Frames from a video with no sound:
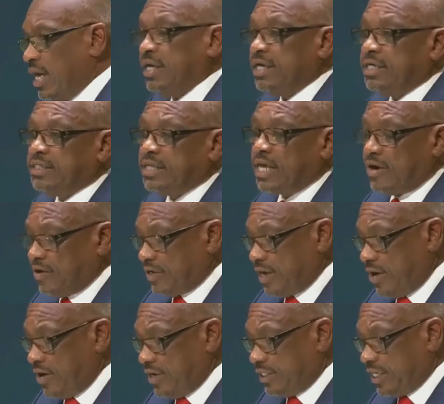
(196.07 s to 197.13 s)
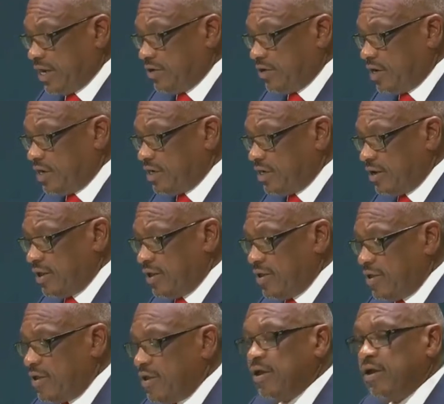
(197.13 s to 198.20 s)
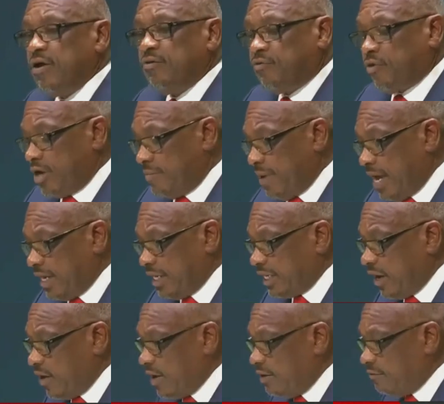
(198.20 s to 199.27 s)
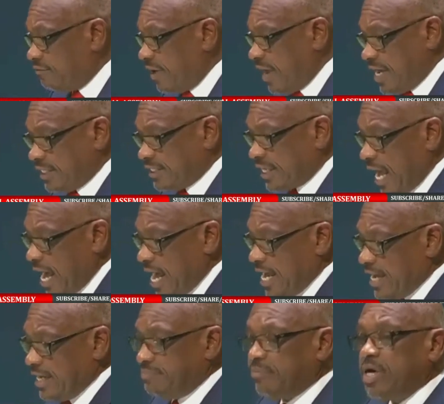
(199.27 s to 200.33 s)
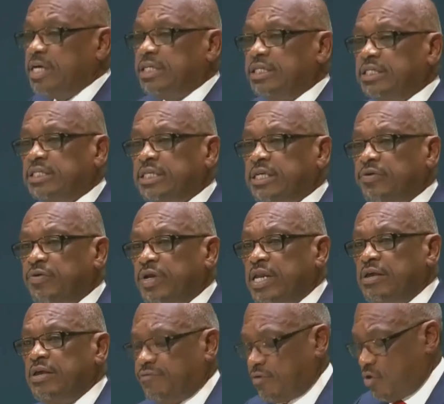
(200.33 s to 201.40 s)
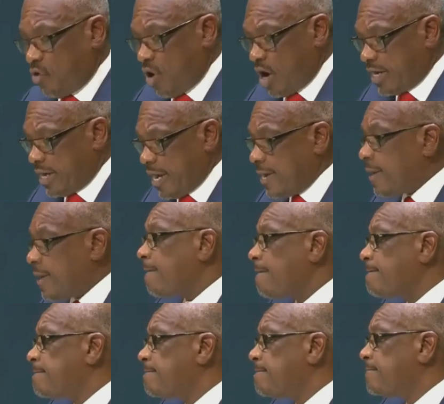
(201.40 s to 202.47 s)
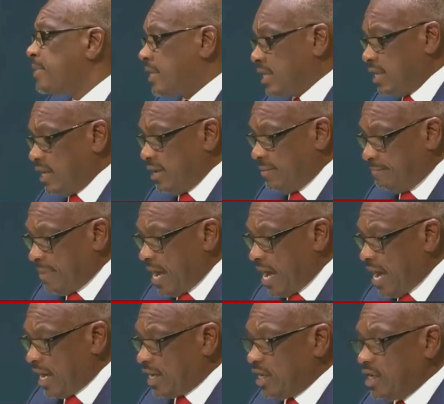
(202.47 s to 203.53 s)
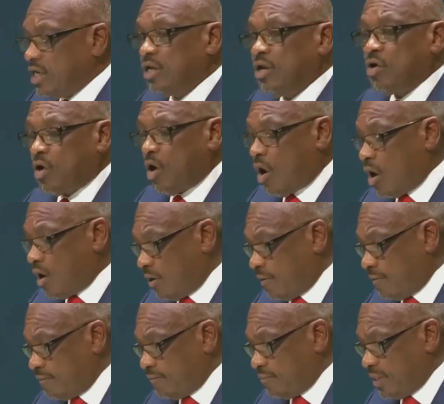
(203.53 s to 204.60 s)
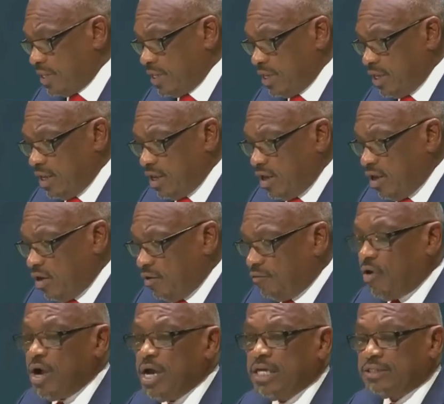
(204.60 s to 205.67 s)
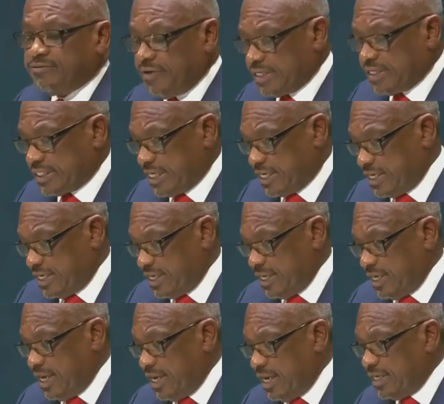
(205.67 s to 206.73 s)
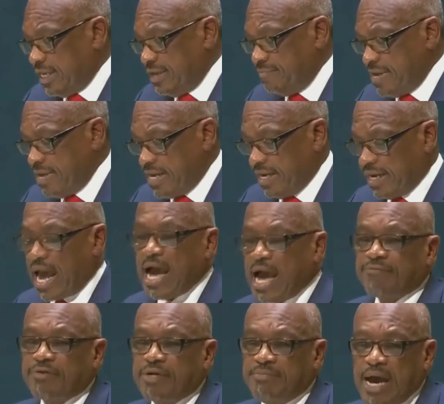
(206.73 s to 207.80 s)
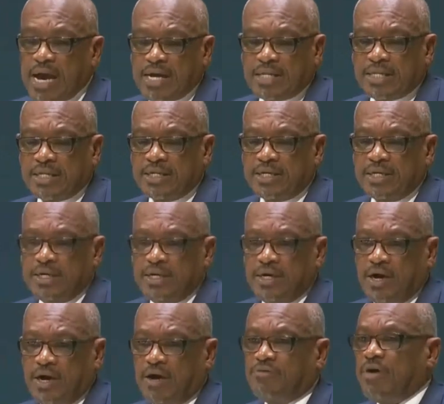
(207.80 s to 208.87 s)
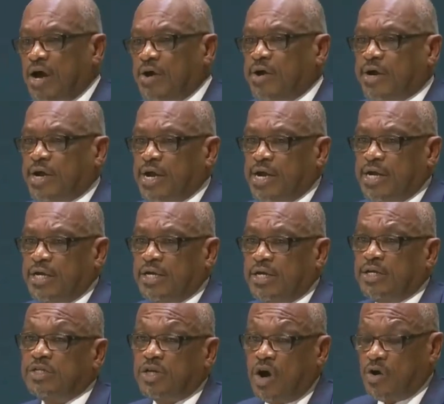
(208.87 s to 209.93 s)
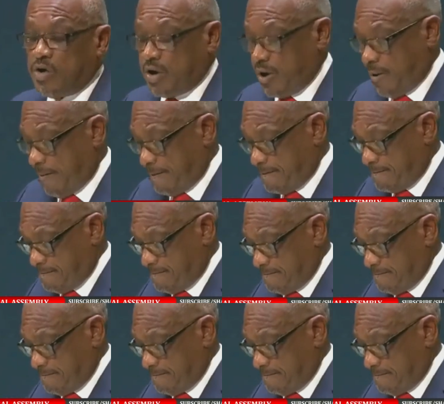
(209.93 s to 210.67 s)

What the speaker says: Undersecretary General for Humanitarian Affairs and Emergency Relief Coordinator, Mark Lowcock, for his visit in the immediate aftermath of Hurricane Dorian.